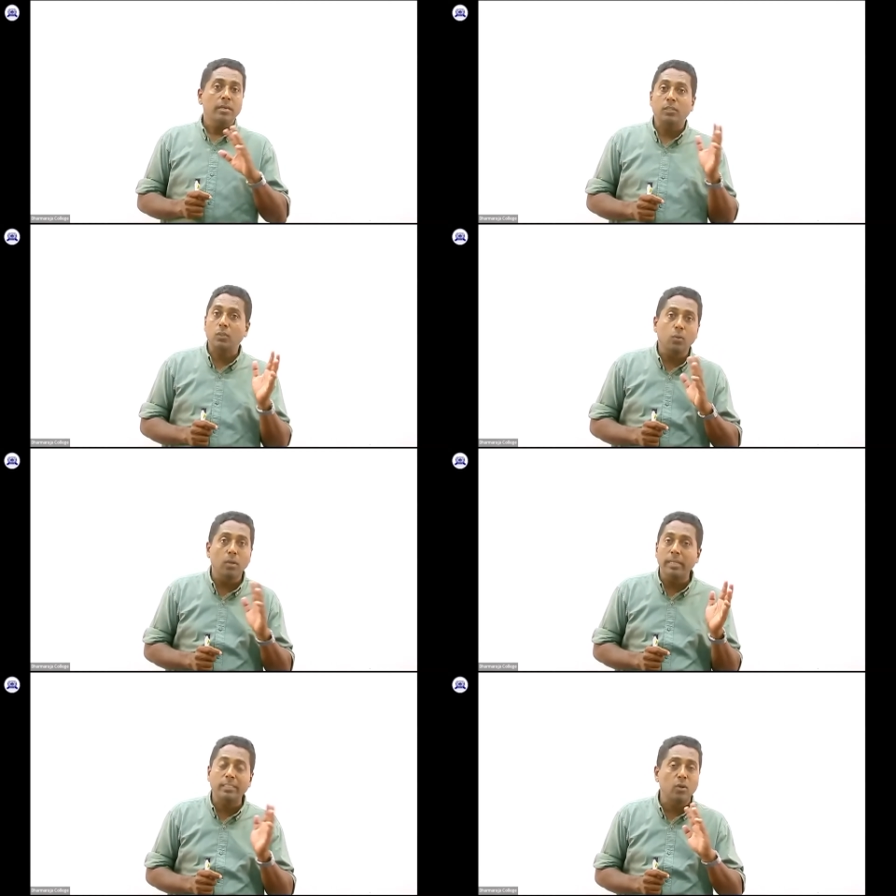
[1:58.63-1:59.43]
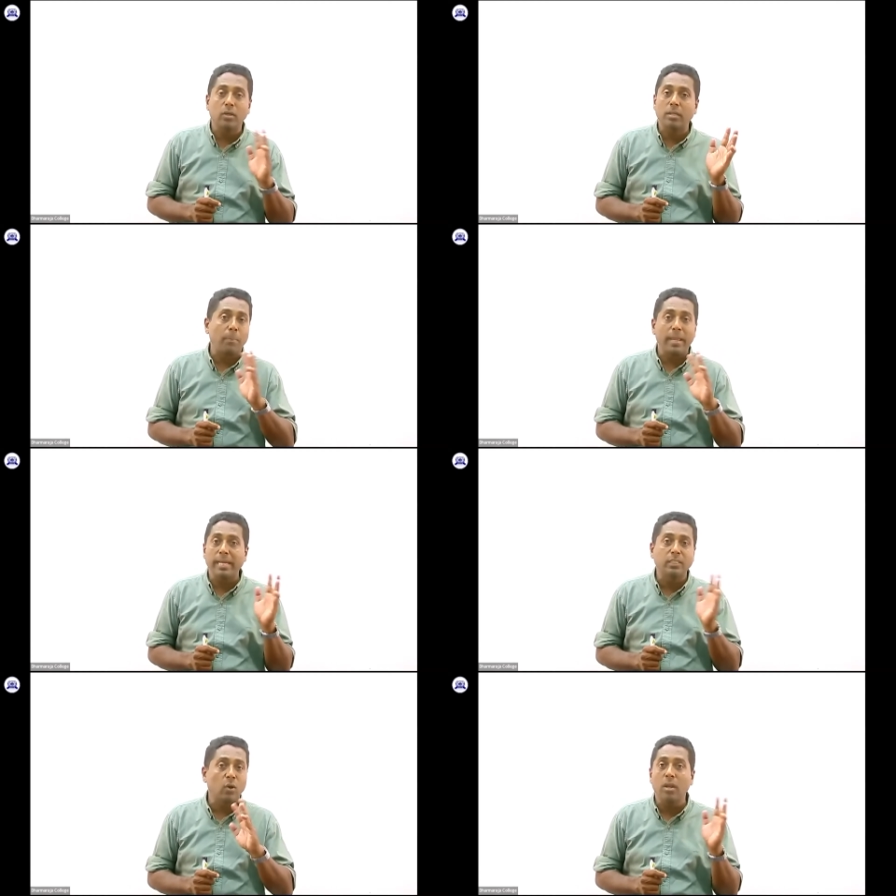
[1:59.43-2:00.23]
School is not a
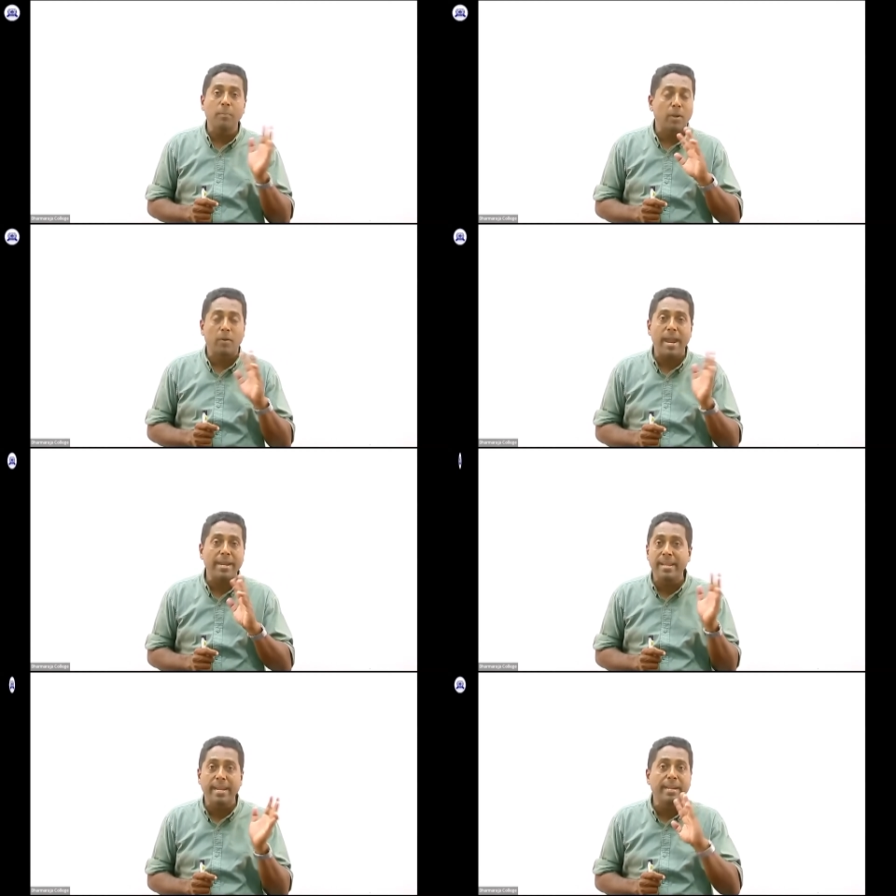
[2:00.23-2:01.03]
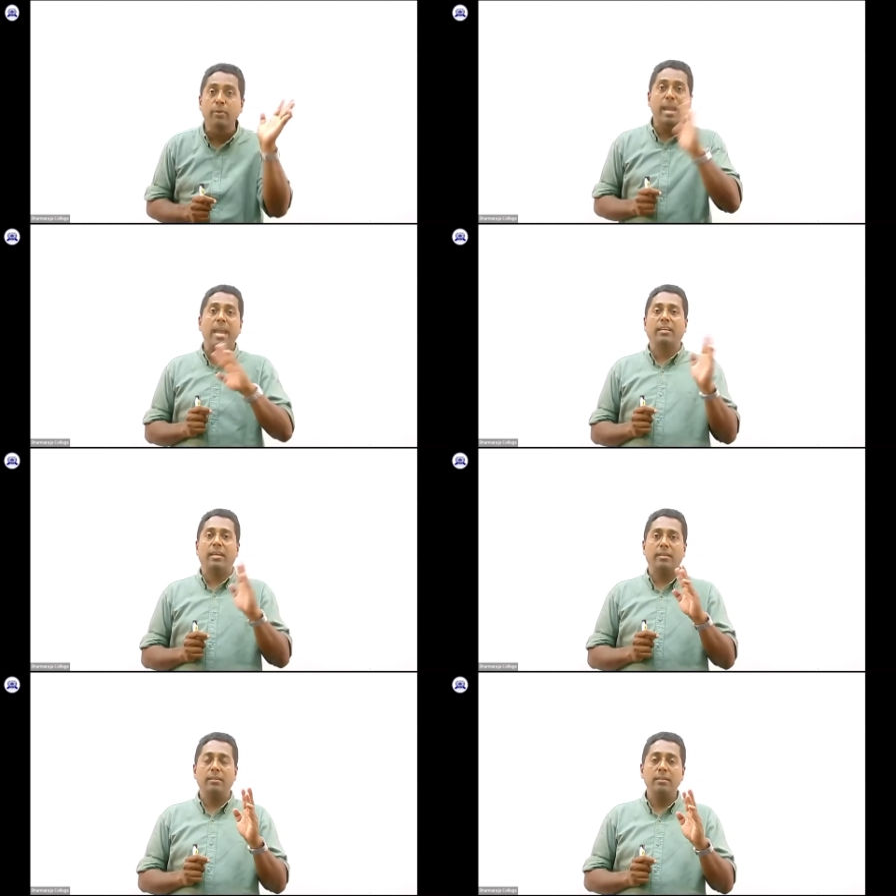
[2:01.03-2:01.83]
place only providing education.